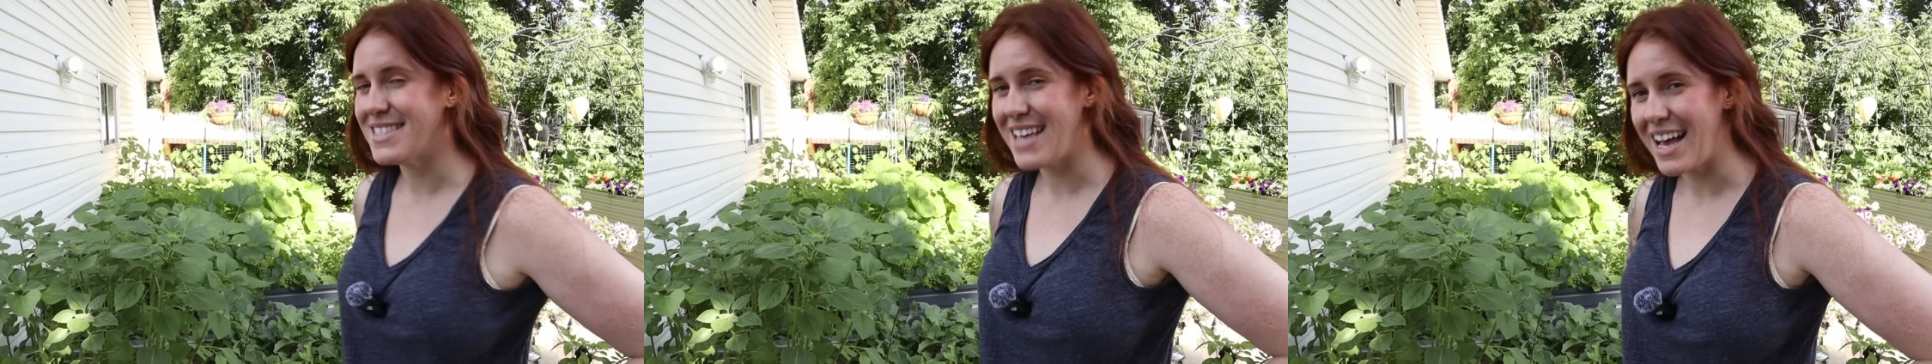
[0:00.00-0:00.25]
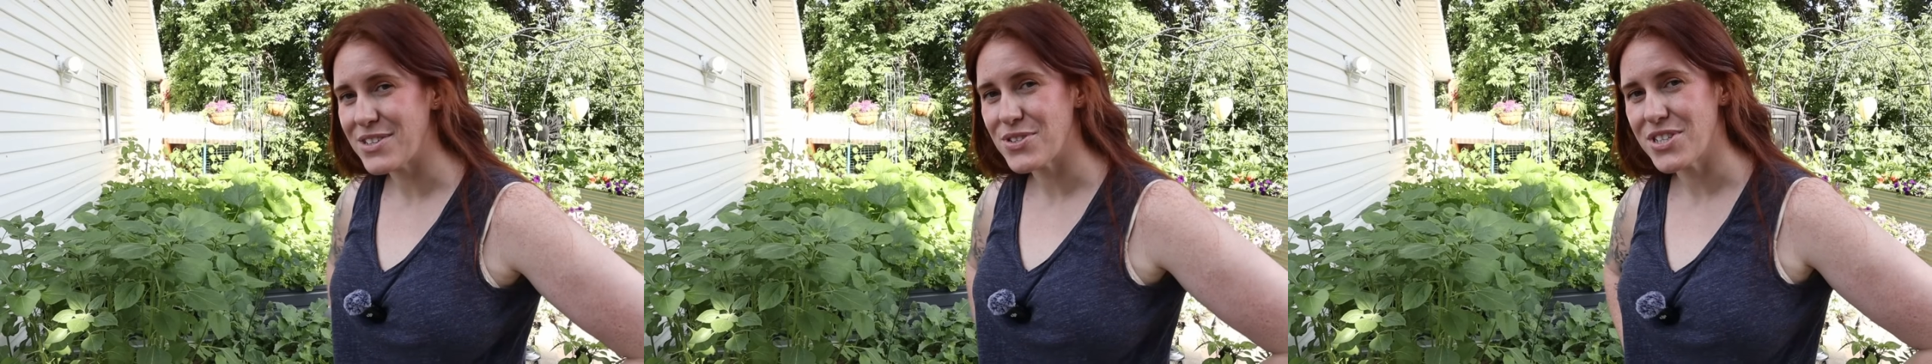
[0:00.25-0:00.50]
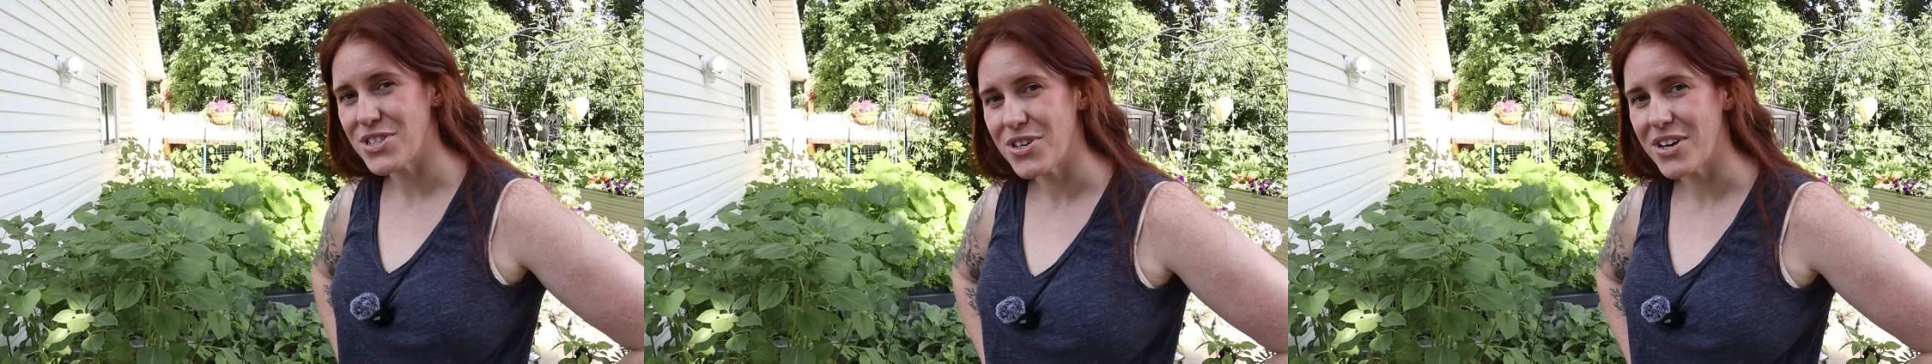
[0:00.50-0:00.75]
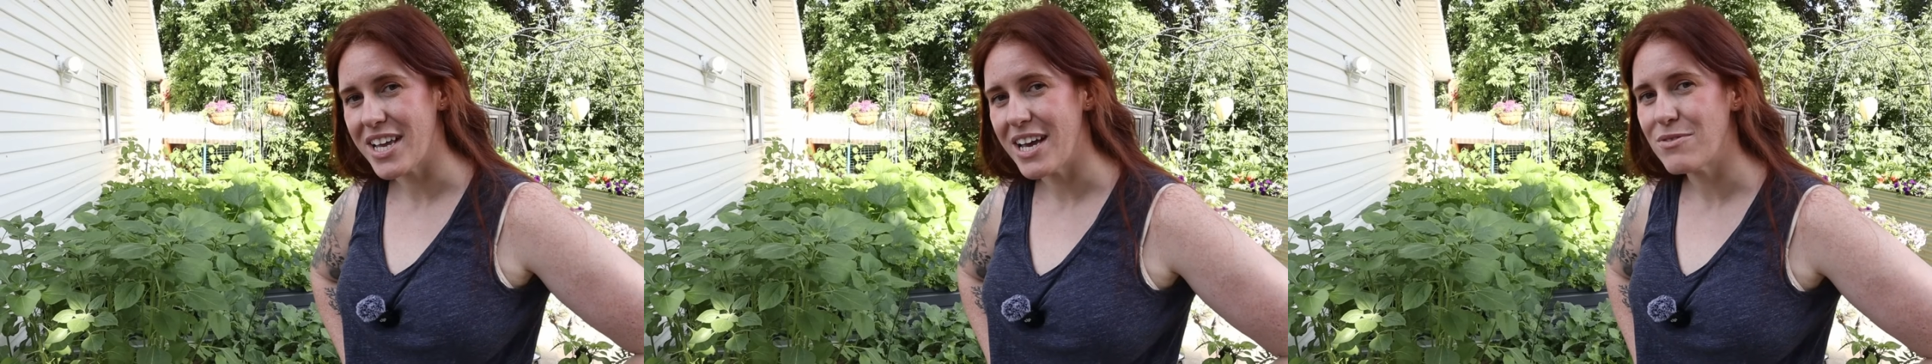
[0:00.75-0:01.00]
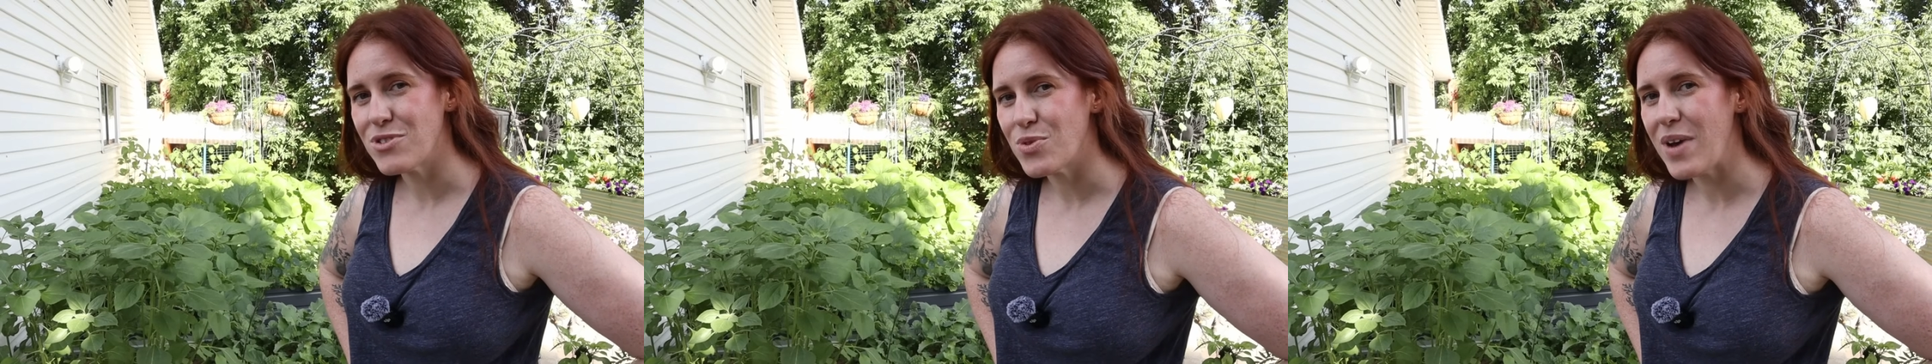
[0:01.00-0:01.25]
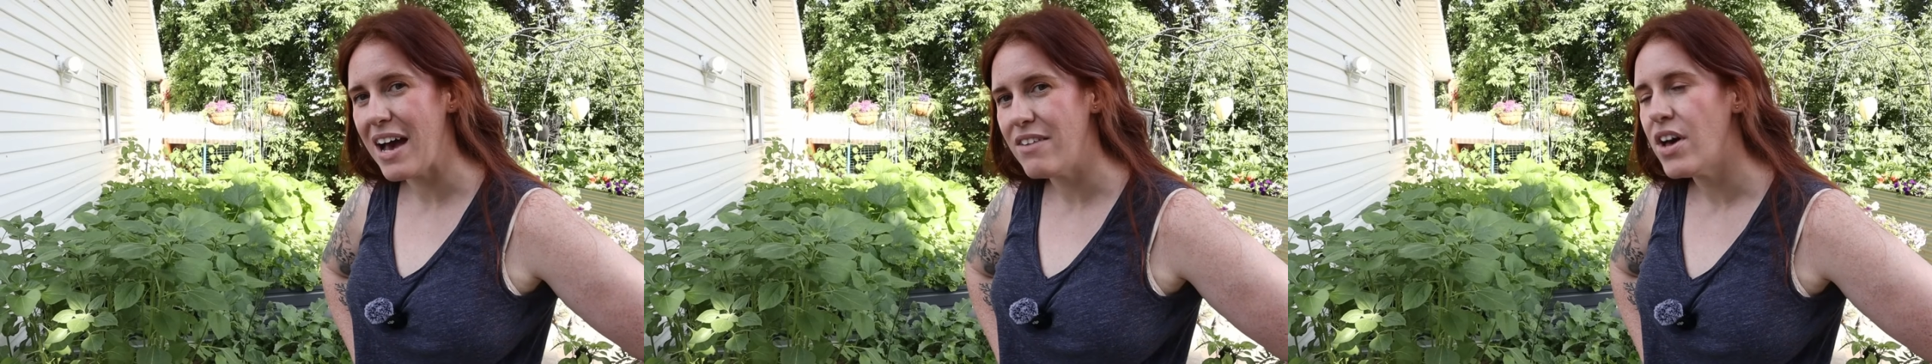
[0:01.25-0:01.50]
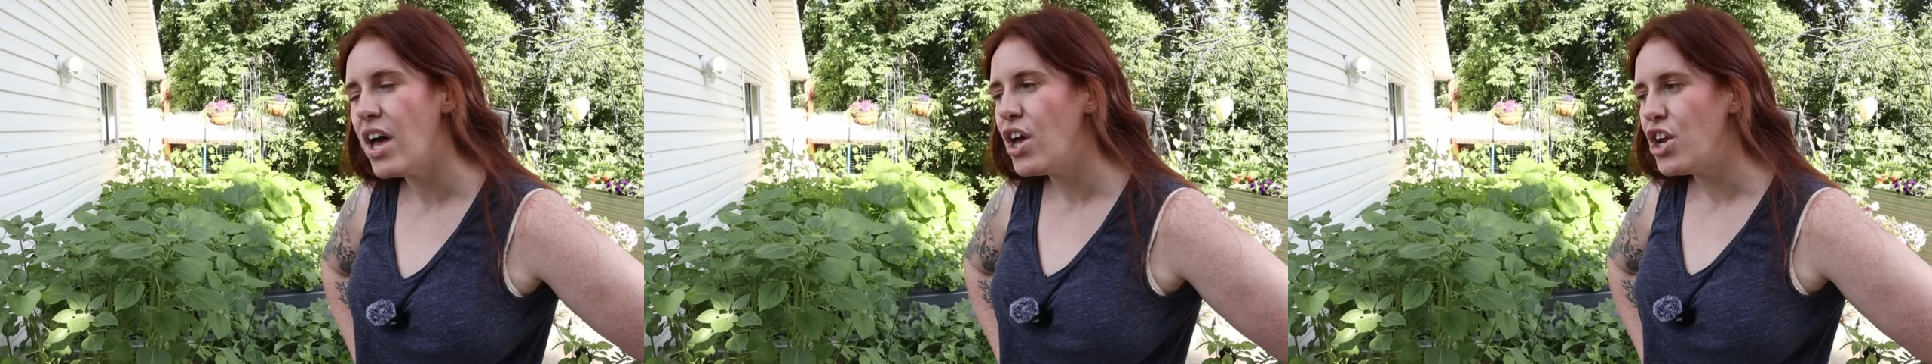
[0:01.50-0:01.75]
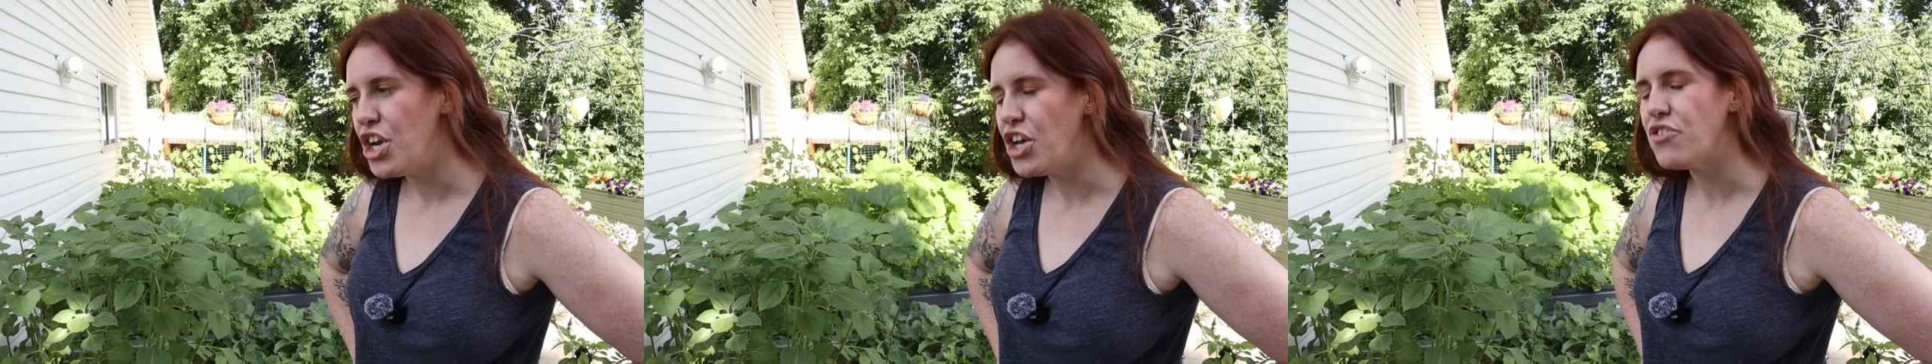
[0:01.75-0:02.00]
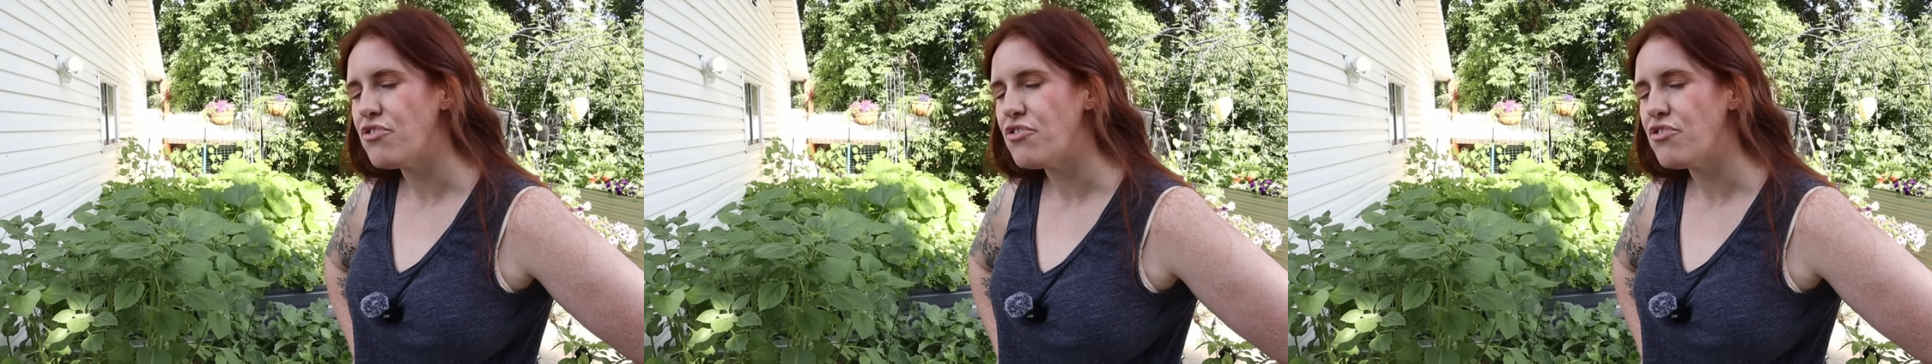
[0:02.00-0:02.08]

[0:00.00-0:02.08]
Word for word: is actually turning out to have no